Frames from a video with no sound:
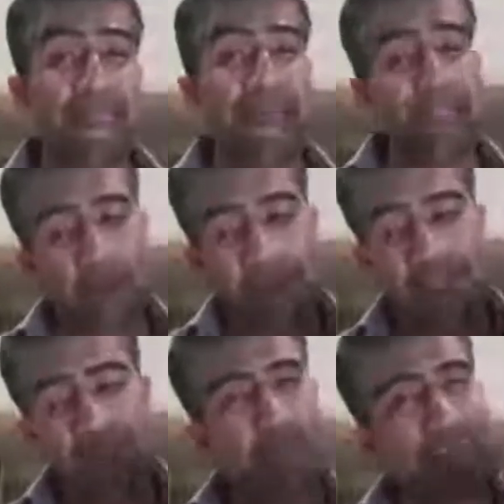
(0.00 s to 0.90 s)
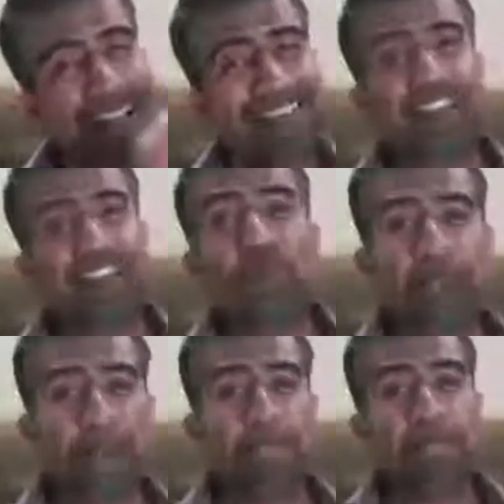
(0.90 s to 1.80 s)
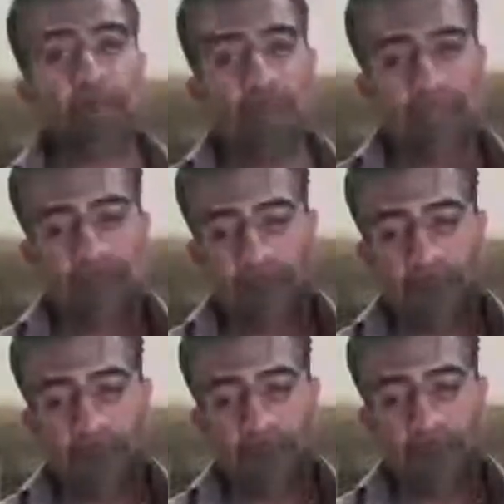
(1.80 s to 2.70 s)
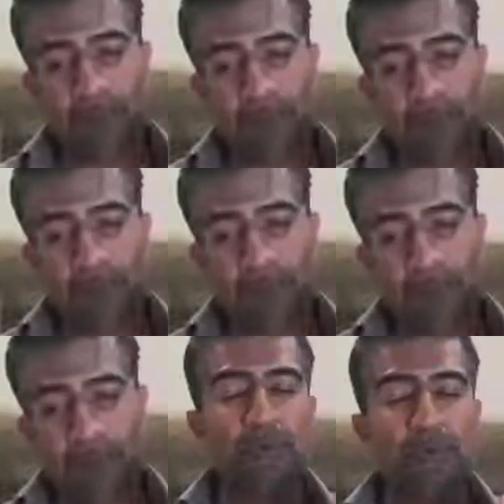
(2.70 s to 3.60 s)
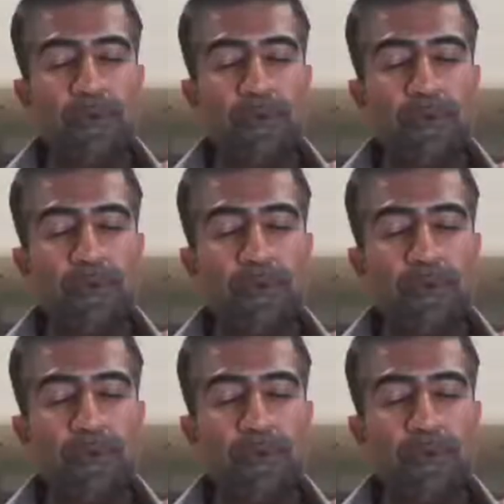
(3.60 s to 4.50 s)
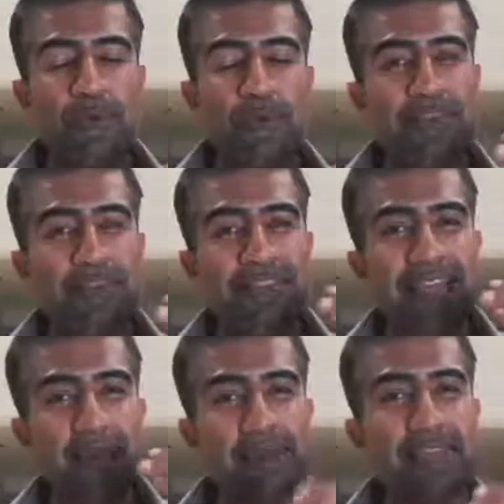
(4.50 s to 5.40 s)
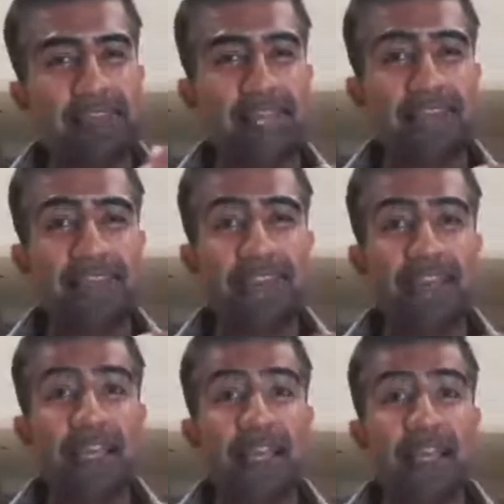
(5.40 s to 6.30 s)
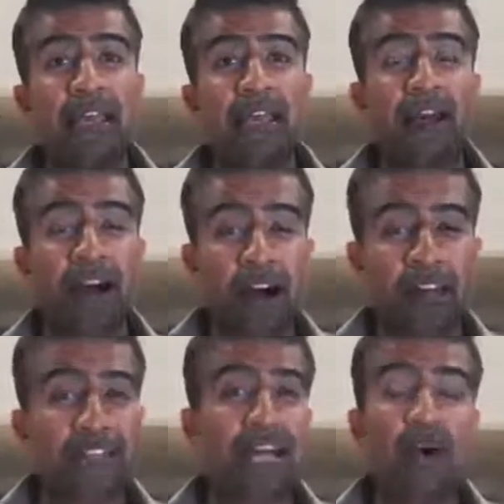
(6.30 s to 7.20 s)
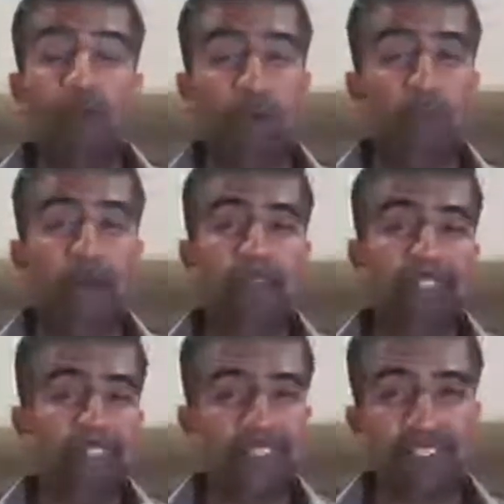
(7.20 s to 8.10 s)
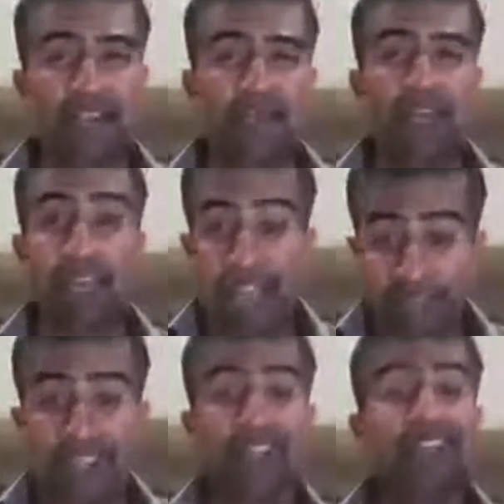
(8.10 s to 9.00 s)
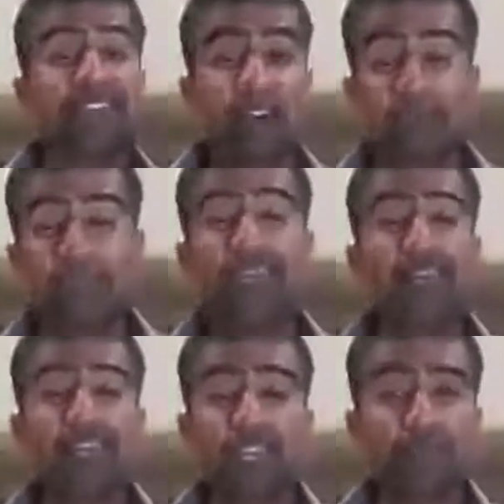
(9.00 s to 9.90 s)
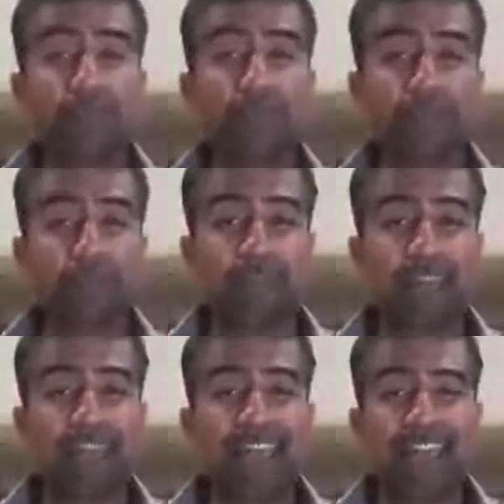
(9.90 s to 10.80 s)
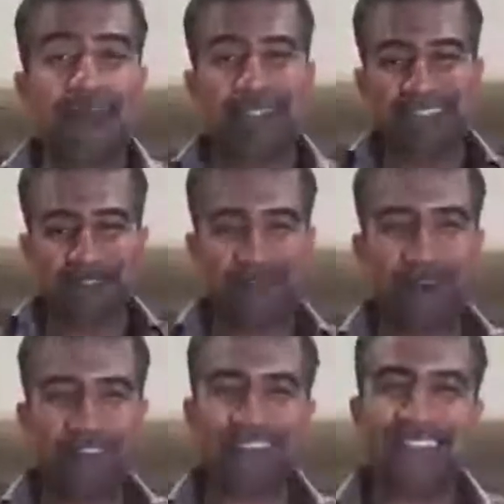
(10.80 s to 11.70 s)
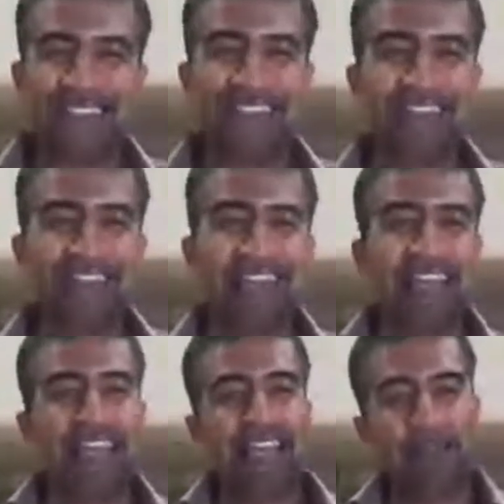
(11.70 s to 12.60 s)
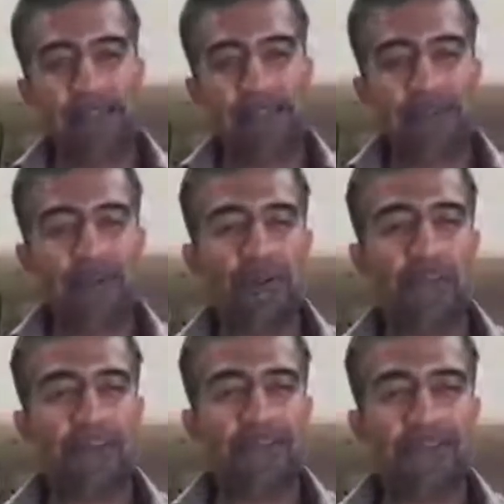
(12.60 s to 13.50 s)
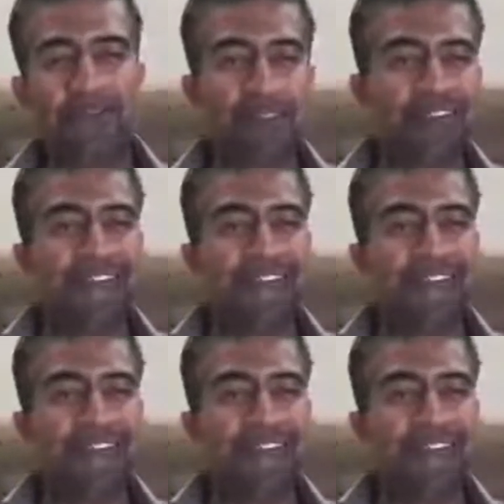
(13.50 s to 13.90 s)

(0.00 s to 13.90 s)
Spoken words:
And I want to explore that second way, the way that most people aren't doing it, and how we can tap into that to harness our willpower, to conserve it, and actually start making a genuine difference in how we control our senses, how we control our food,